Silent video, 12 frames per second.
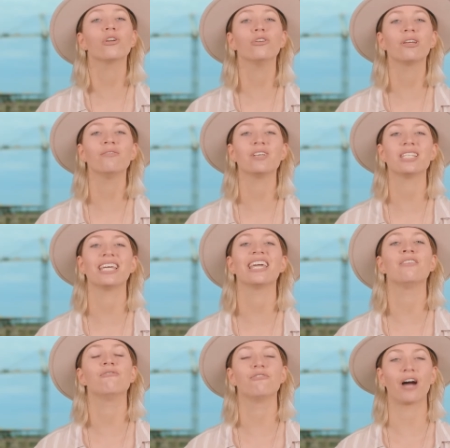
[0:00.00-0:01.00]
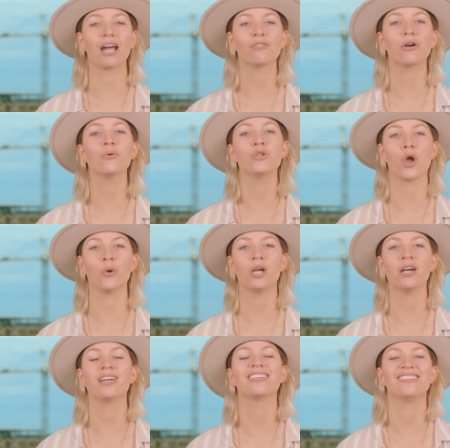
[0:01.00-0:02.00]
you can visit
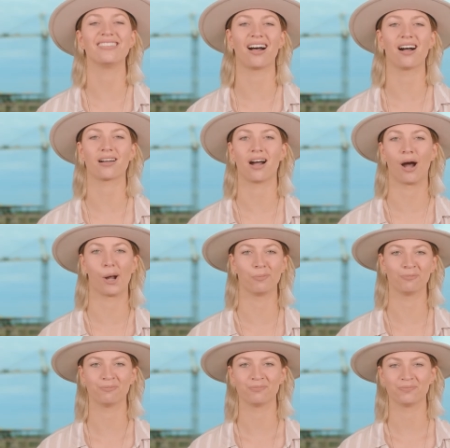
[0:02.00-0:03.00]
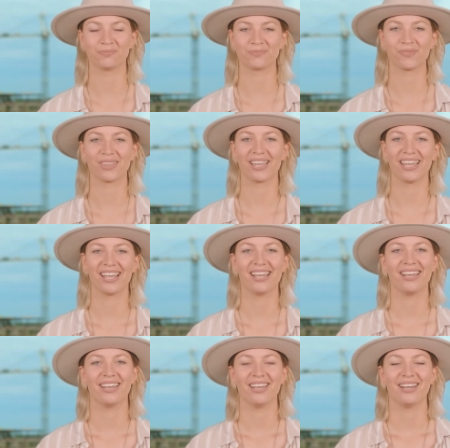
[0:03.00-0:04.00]
environona.com.
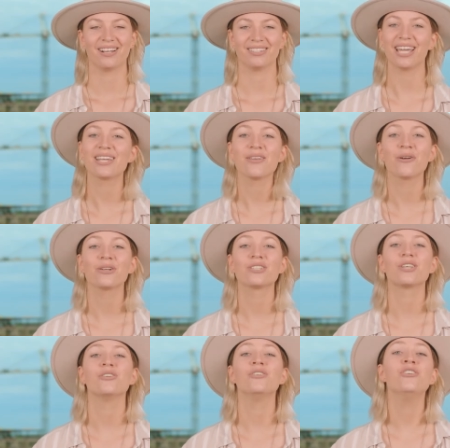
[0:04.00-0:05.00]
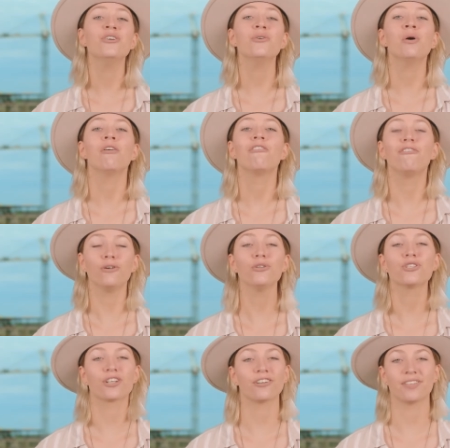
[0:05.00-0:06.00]
Lake Nona's new
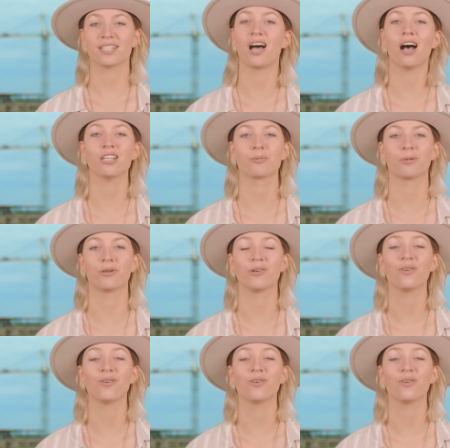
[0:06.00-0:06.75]
full-service hospital,